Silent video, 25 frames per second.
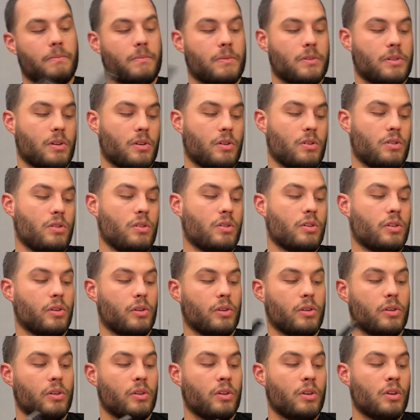So you
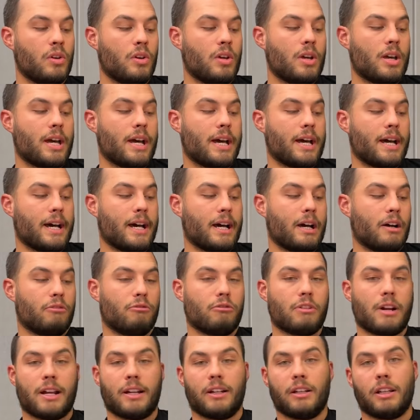could
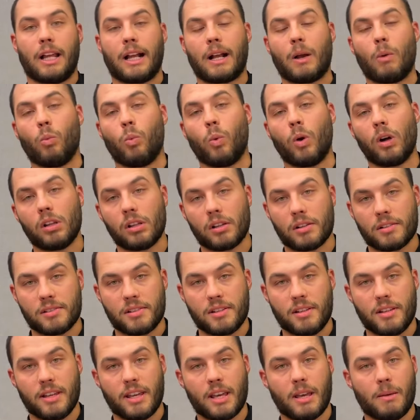run like a
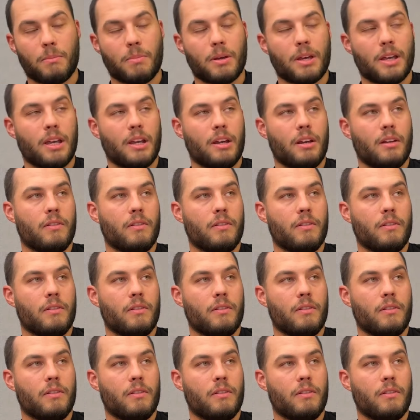Woloxy campaign.